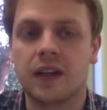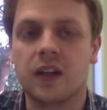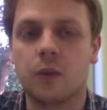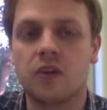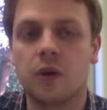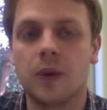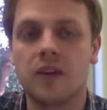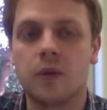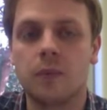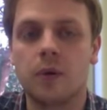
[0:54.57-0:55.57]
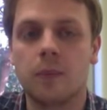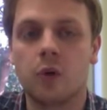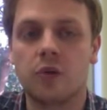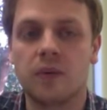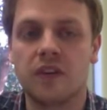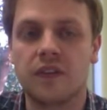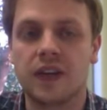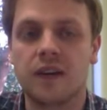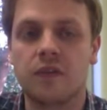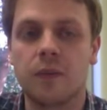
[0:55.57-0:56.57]
and there was no way to input more specific
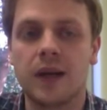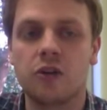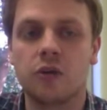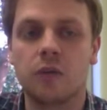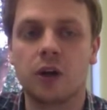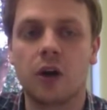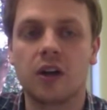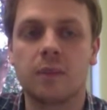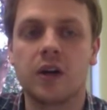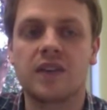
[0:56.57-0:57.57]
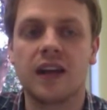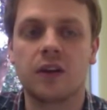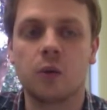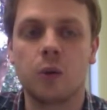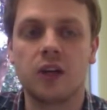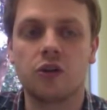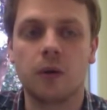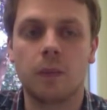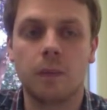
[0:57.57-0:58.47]
information regarding my technical issue.